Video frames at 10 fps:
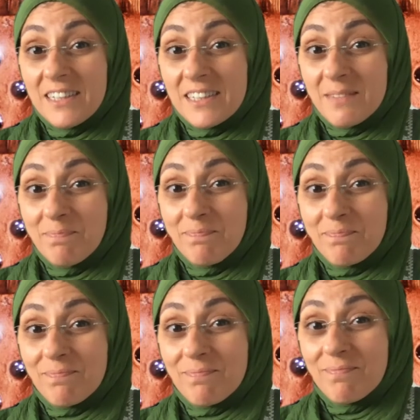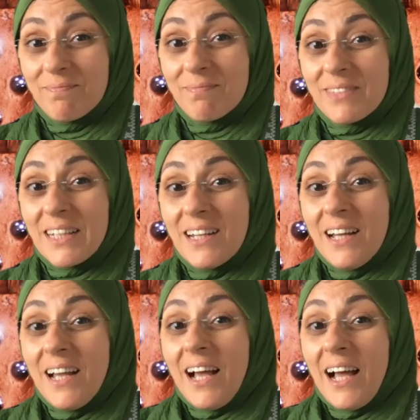techniques.
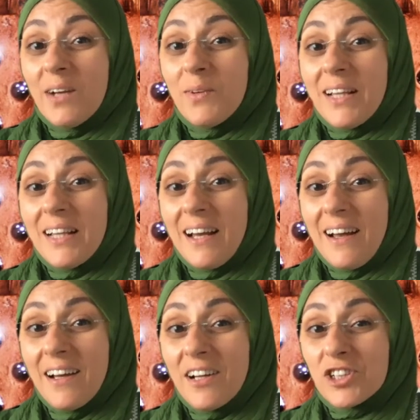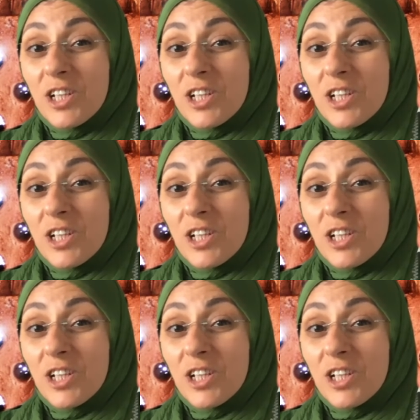I will